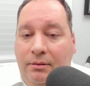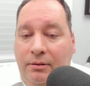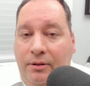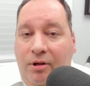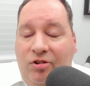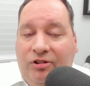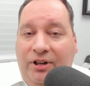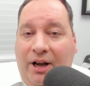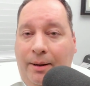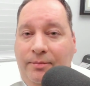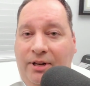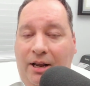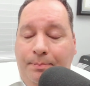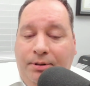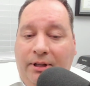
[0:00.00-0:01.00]
this time,
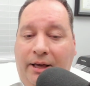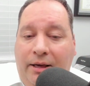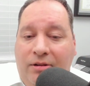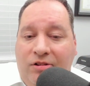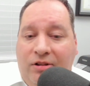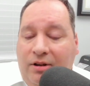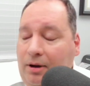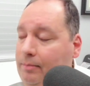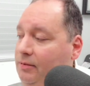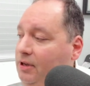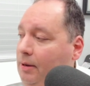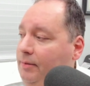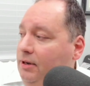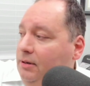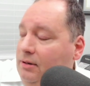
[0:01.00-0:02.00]
day, place, come
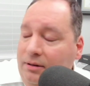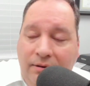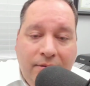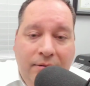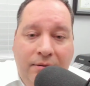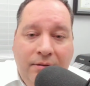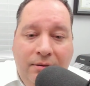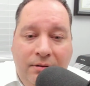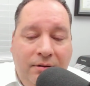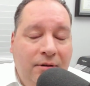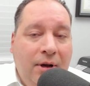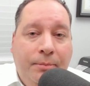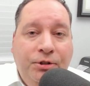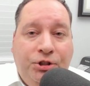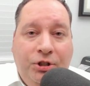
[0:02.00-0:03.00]
and